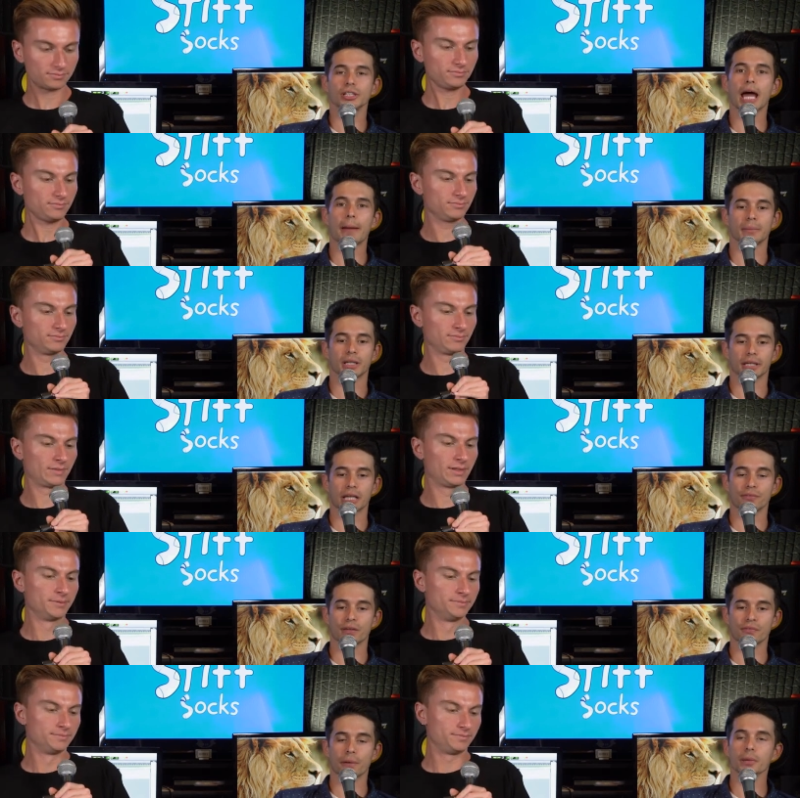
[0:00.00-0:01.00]
Speaker 1: not me. Like
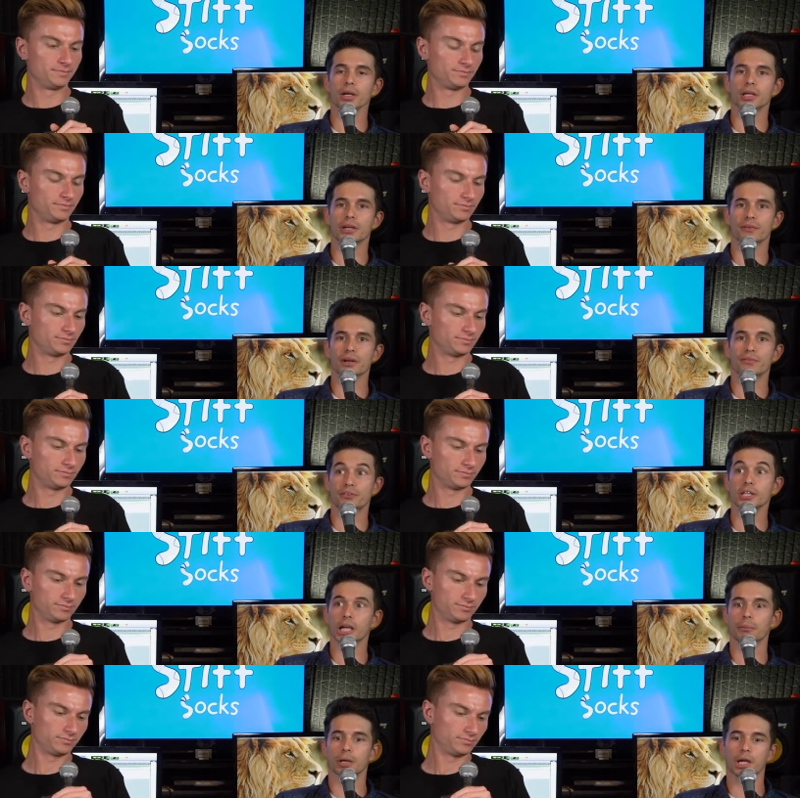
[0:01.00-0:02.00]
if I feel
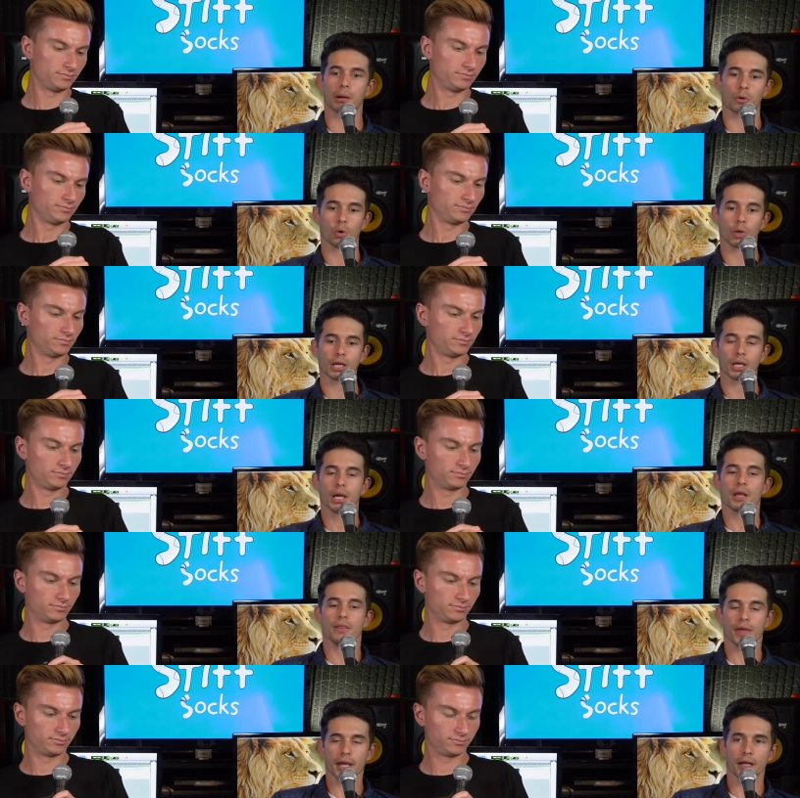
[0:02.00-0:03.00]
like I'm gonna come quick,
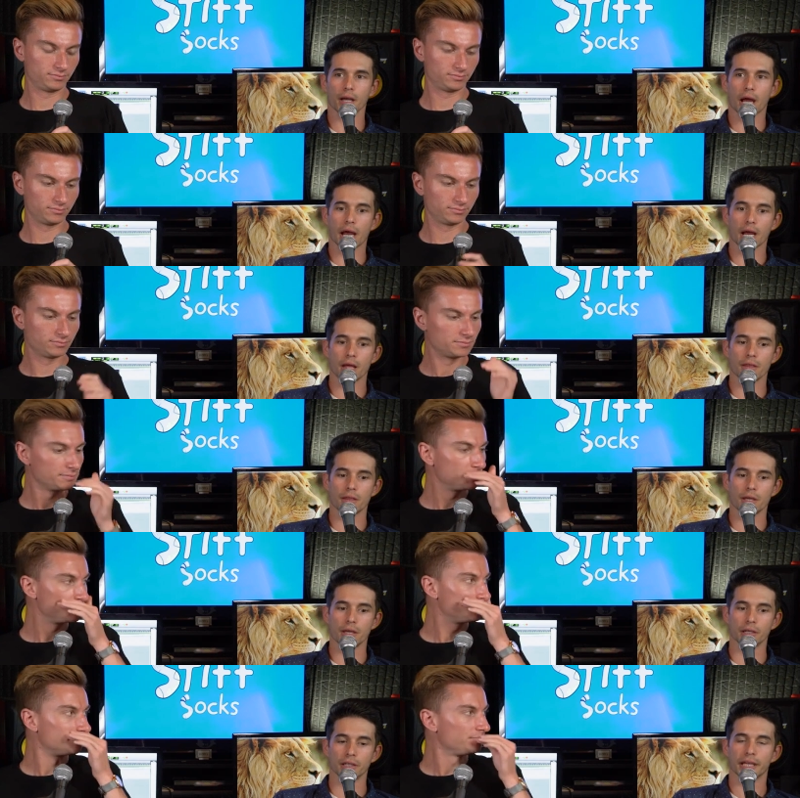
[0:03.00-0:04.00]
then
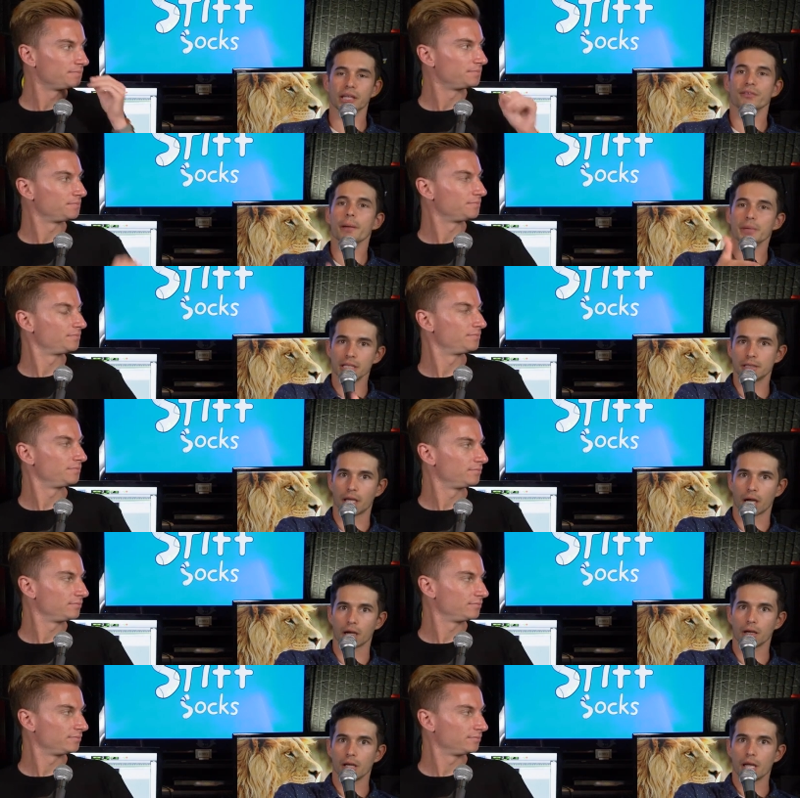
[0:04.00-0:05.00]
like if I'm in
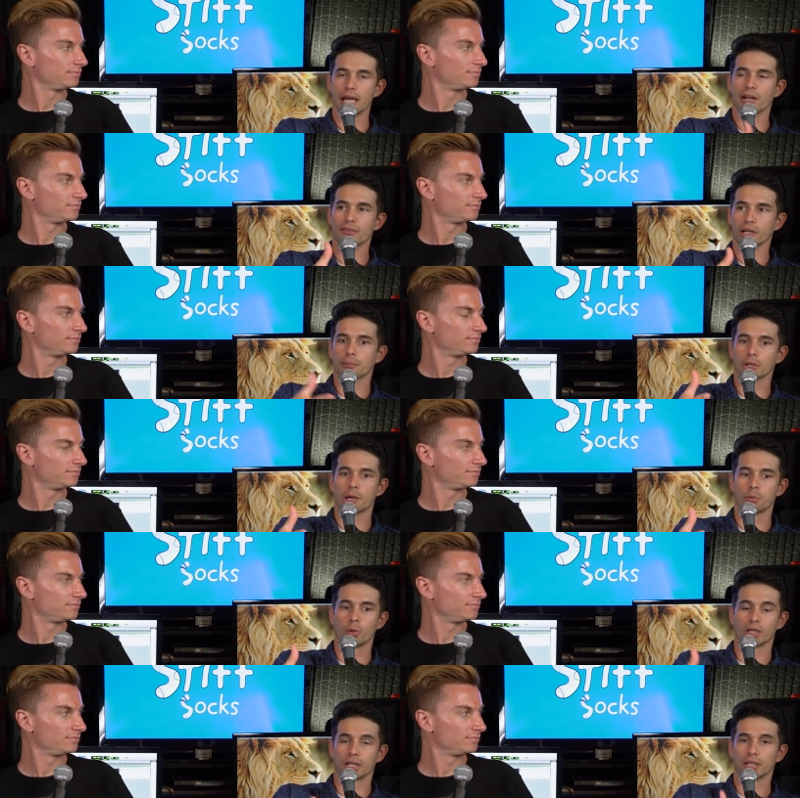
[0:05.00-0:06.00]
there and I feel like I'm gonna come
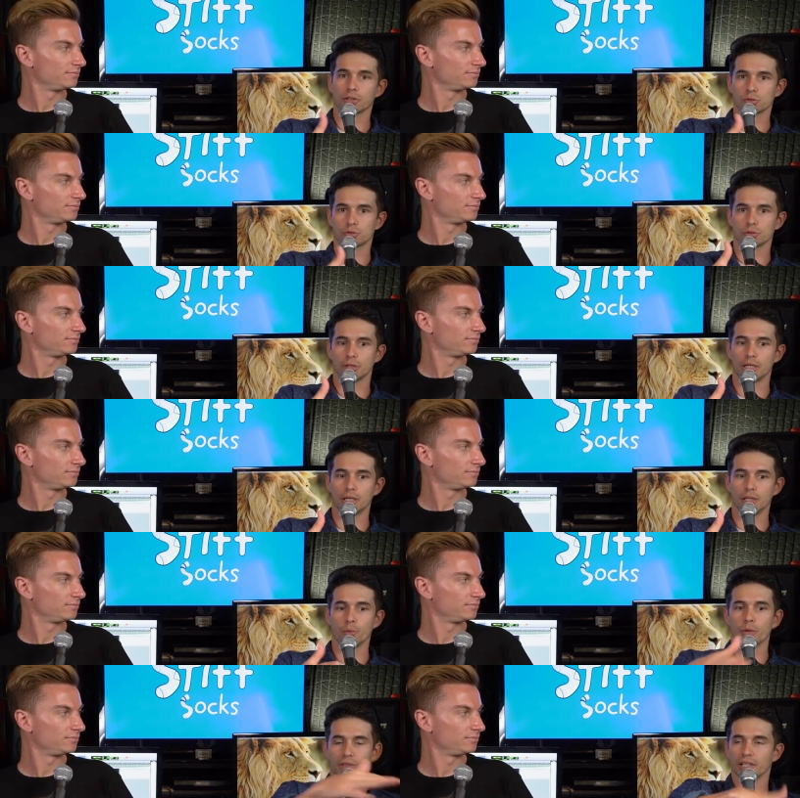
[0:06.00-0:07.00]
quick, like
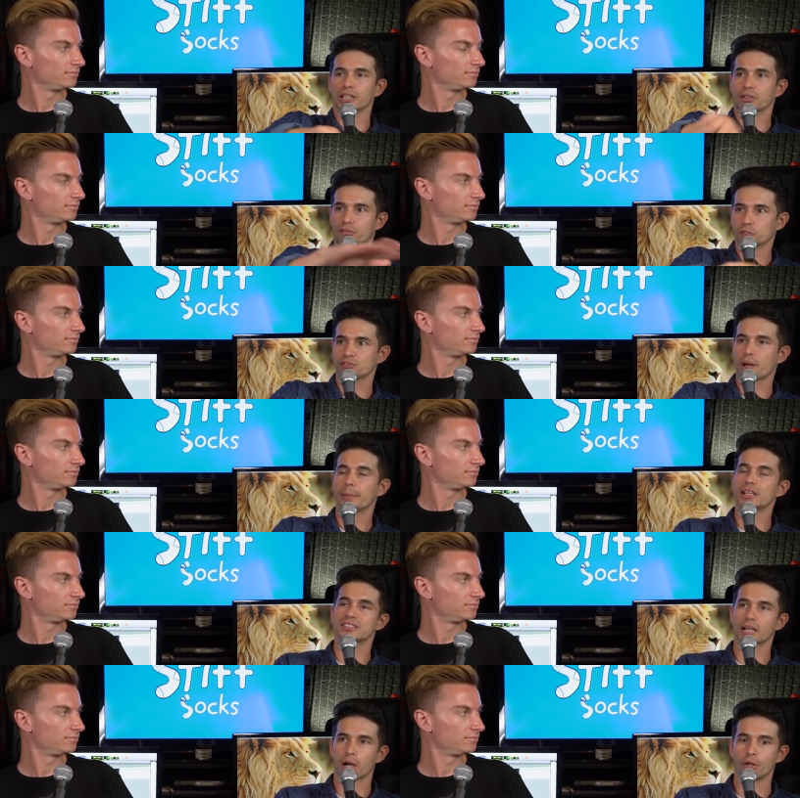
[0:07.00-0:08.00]
within like the first 5
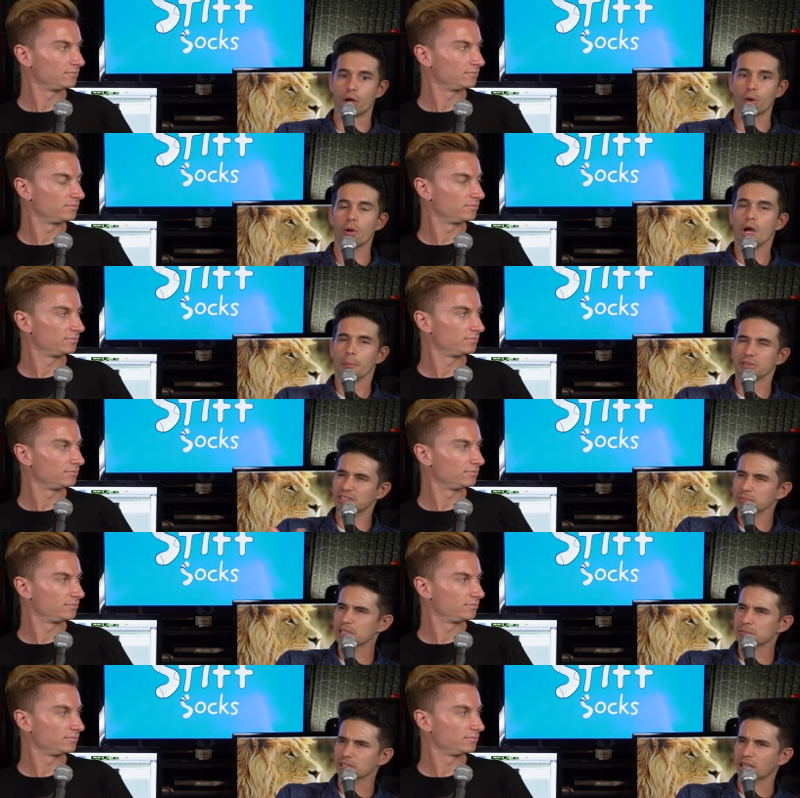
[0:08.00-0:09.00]
minutes, then I'll know. But
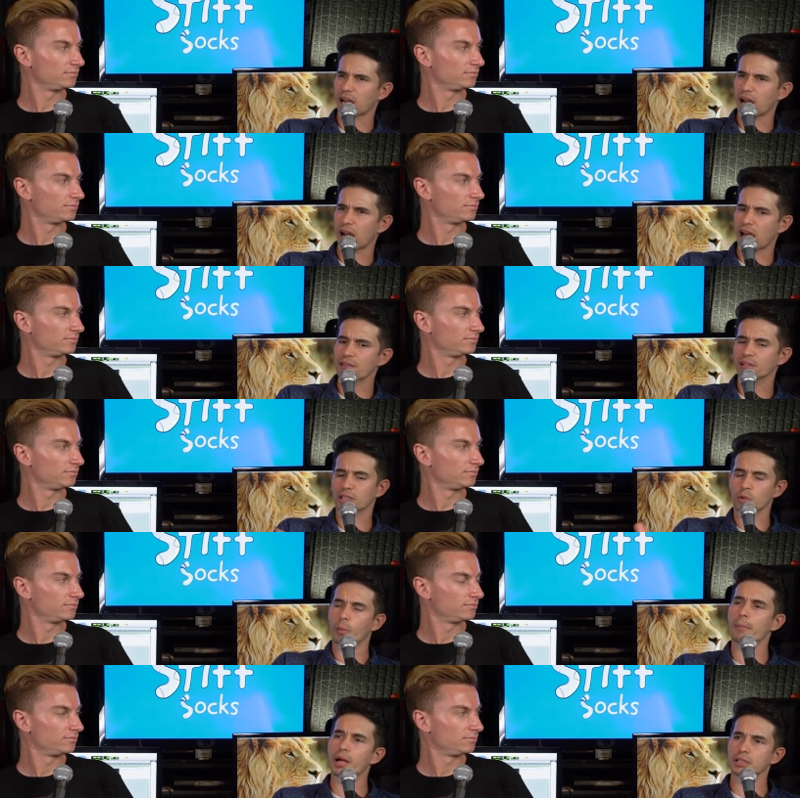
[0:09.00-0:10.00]
sometimes like I have like a
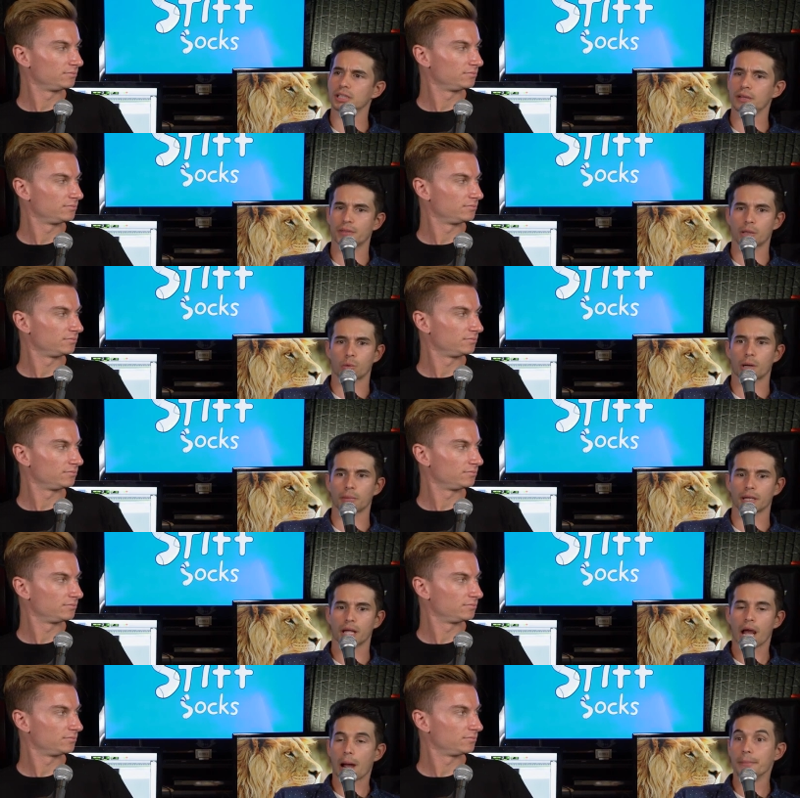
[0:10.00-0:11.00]
little marathon thing where I'm
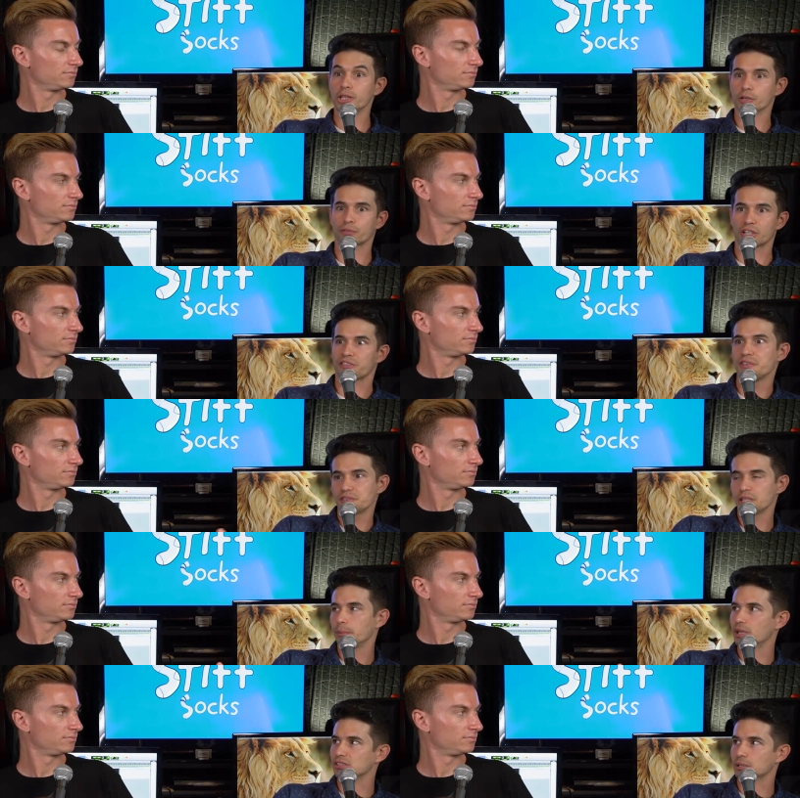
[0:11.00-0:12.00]
like I'm in there for like
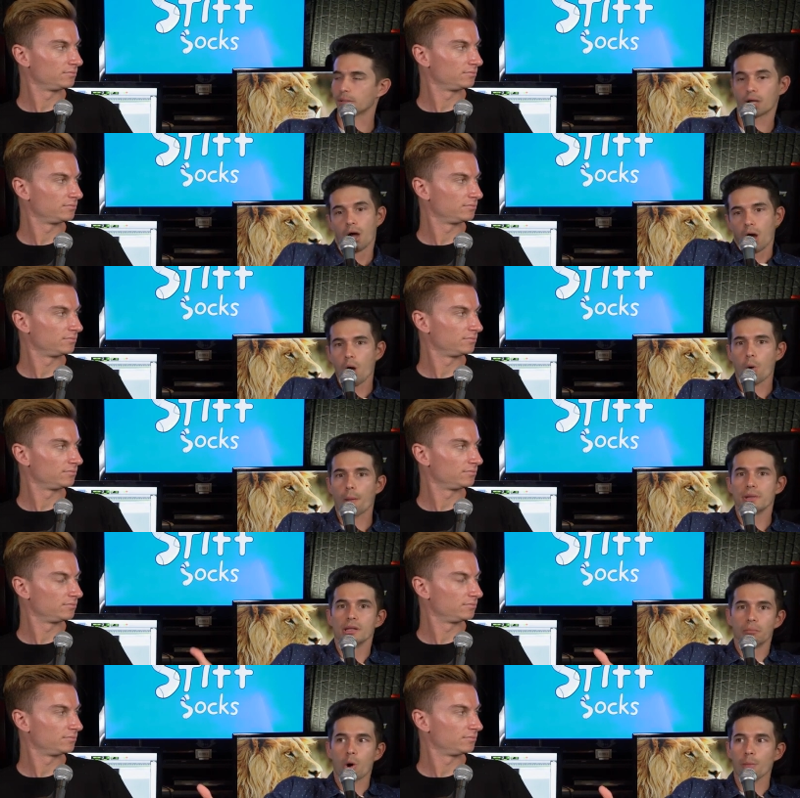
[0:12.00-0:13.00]
15 minutes and I'm like, oh, I'm
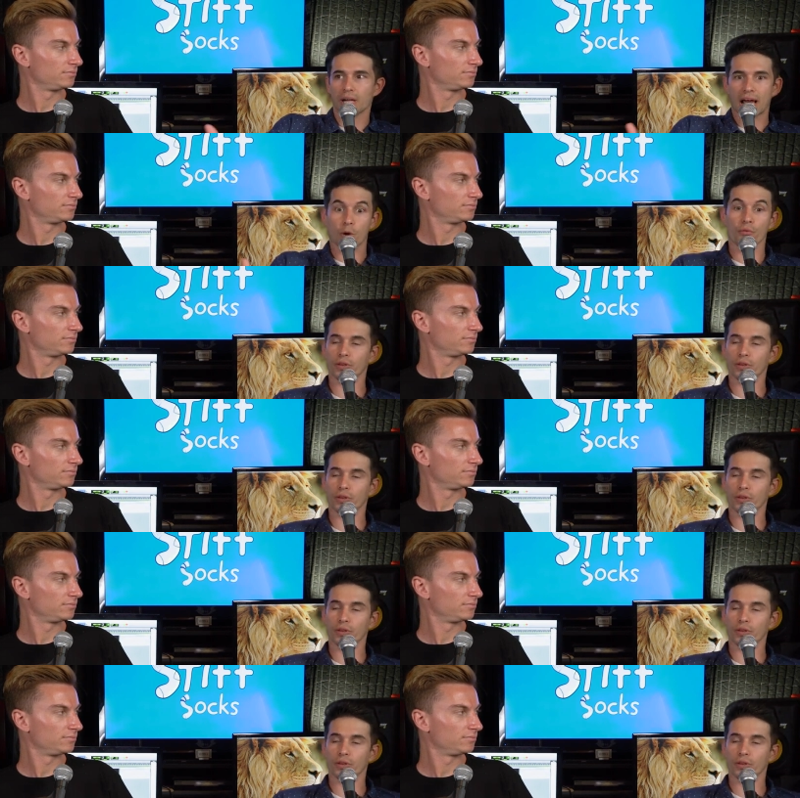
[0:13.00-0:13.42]
in the moment. I don't